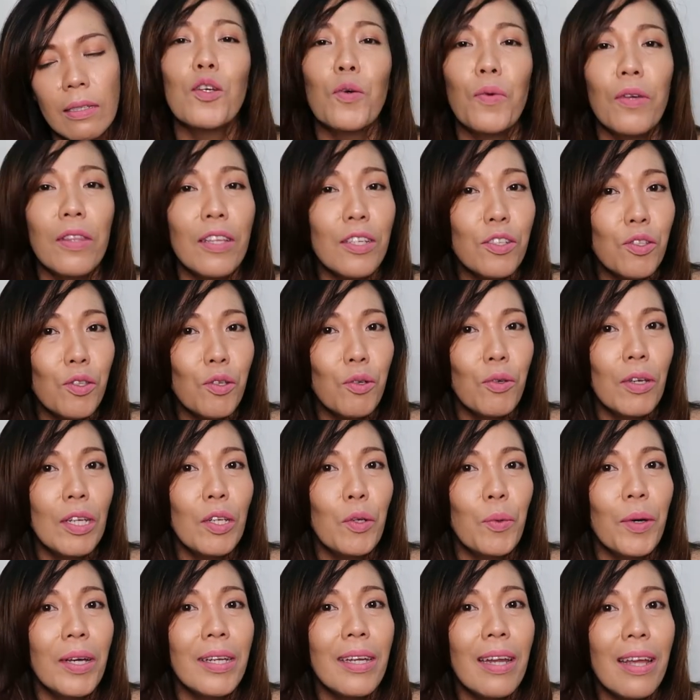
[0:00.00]
So, with this
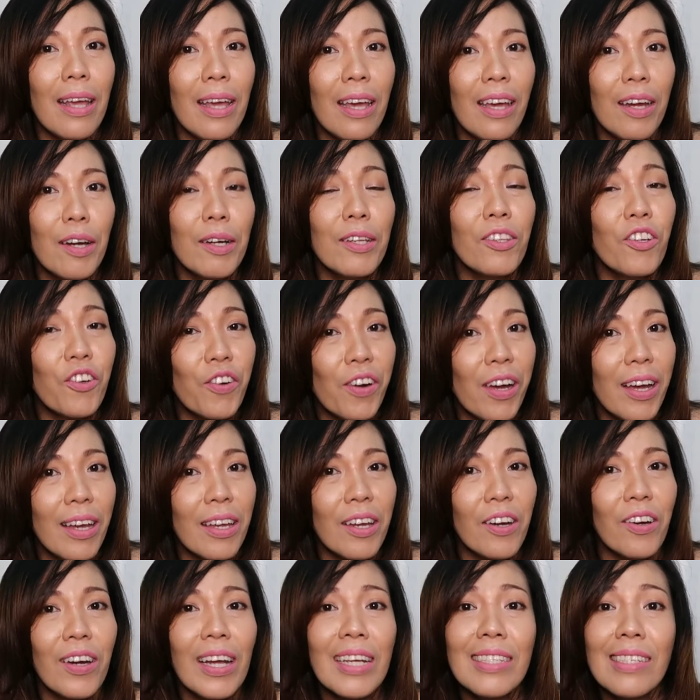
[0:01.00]
2-in-1 hair
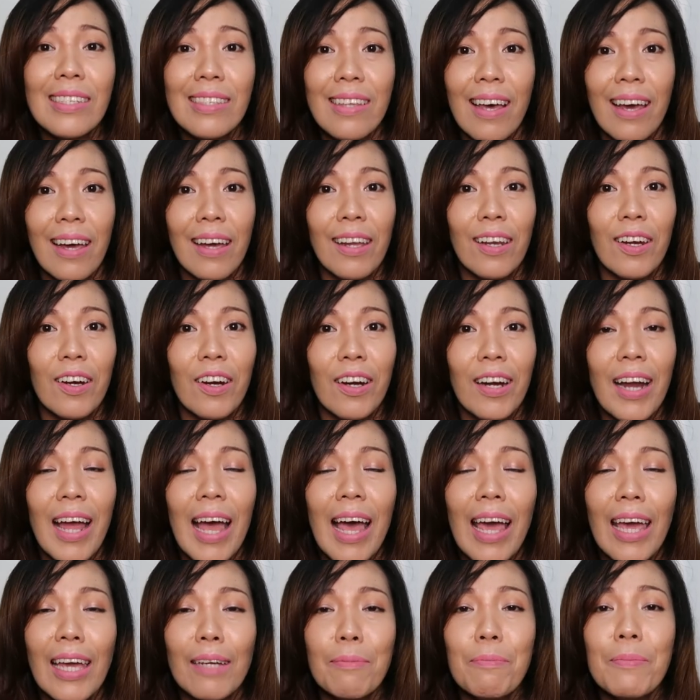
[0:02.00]
dryer and styler,
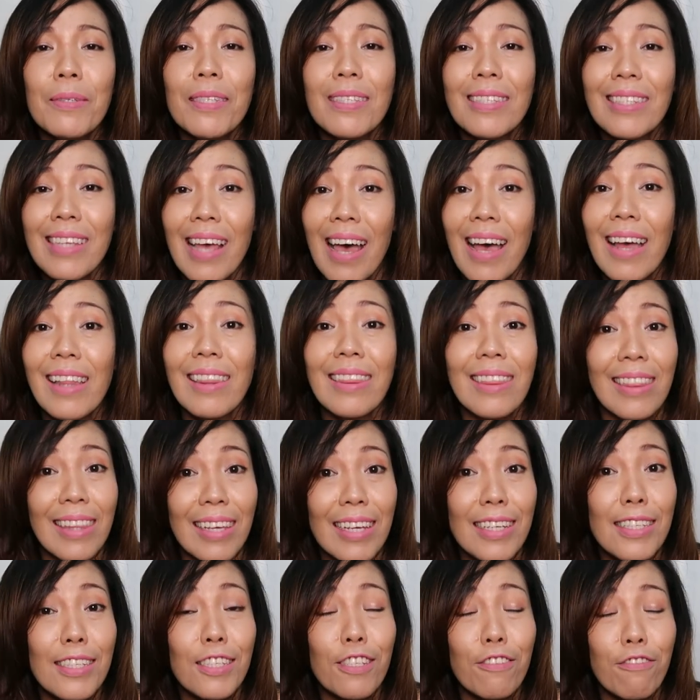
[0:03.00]
I'm
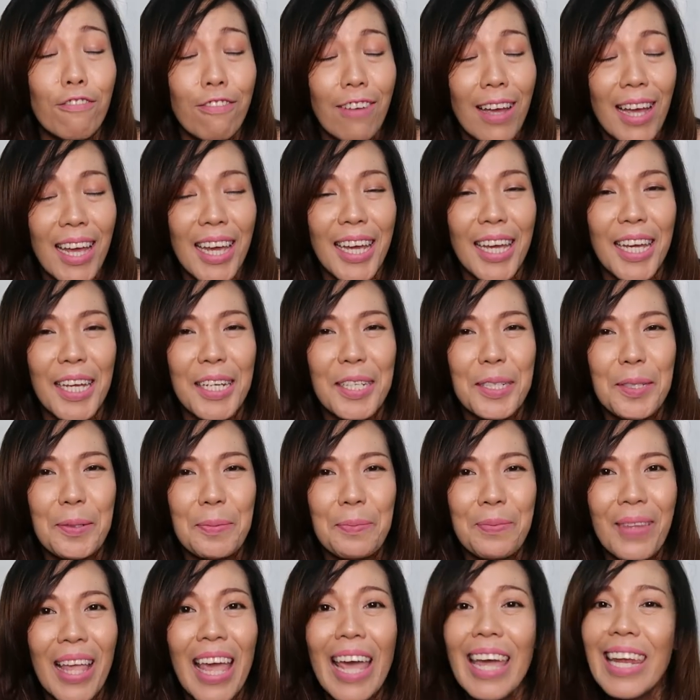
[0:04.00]
satisfied.
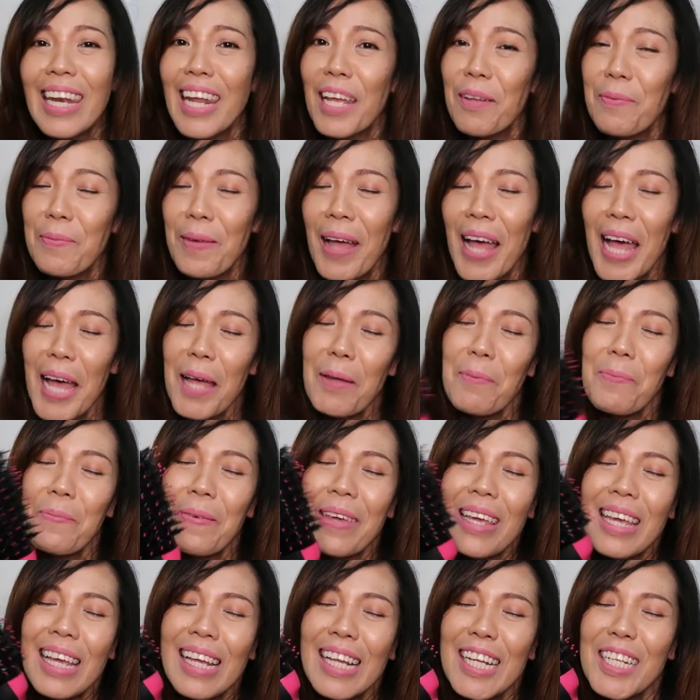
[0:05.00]
And I'm
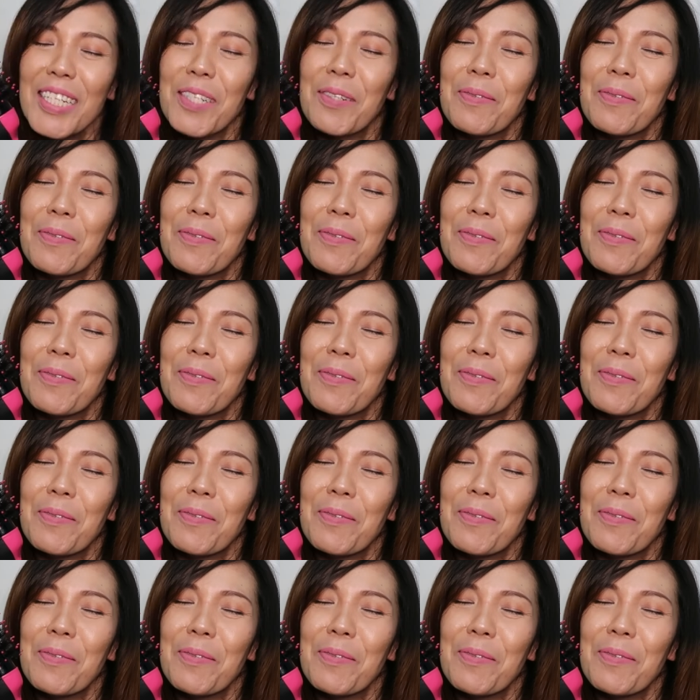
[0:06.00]
happy.